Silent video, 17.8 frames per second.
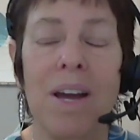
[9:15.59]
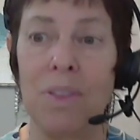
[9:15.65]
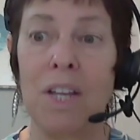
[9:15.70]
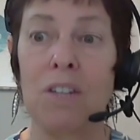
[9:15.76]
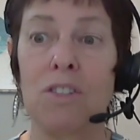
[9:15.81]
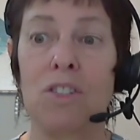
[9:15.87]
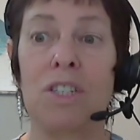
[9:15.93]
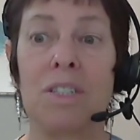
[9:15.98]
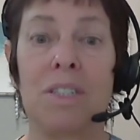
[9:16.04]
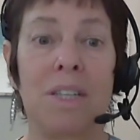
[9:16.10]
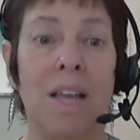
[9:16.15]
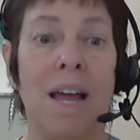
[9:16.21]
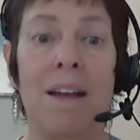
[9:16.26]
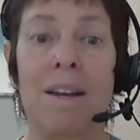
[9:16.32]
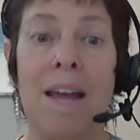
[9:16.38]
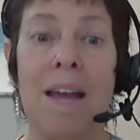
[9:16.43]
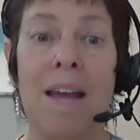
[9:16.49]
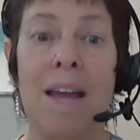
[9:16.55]
and they're just
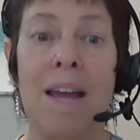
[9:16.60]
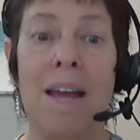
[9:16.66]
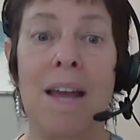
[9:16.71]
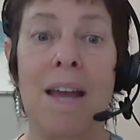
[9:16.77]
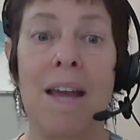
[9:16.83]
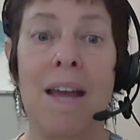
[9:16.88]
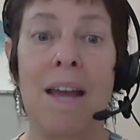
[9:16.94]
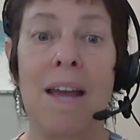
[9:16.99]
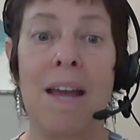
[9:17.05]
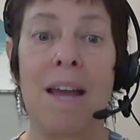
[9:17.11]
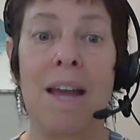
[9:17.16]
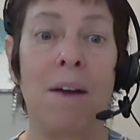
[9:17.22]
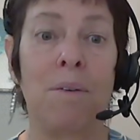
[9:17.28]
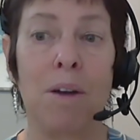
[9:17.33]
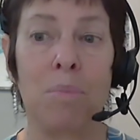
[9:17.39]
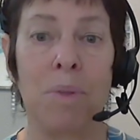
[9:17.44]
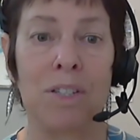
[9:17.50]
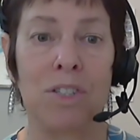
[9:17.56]
now in our
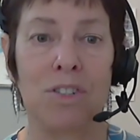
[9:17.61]
bloodstream.